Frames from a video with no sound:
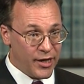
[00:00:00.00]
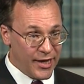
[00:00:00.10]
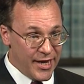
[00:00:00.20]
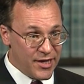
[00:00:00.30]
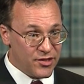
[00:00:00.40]

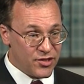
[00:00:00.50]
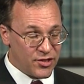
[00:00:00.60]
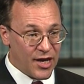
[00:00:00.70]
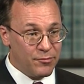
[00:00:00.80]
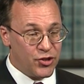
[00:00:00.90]
is
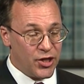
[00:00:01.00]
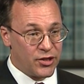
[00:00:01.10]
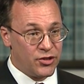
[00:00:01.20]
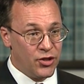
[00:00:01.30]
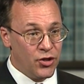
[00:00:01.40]

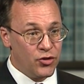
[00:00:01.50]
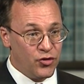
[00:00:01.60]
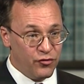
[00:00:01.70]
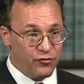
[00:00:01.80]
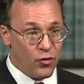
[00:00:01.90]
subject
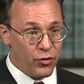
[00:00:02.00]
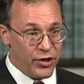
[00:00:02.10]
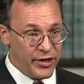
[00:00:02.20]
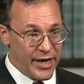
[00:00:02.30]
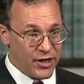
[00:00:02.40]
to
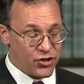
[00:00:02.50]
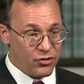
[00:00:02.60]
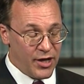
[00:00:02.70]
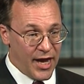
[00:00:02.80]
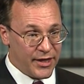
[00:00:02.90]
foreign
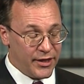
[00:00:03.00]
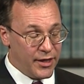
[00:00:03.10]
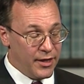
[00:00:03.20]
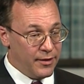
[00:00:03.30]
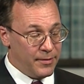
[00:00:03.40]
national hacking.
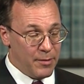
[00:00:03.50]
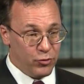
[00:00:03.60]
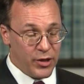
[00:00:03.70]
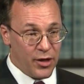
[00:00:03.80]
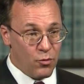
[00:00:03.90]
They
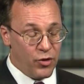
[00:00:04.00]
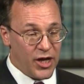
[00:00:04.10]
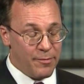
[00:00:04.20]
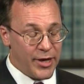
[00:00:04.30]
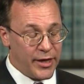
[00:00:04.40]
put out a
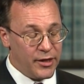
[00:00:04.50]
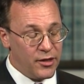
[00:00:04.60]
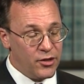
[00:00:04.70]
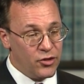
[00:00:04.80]
warning about it.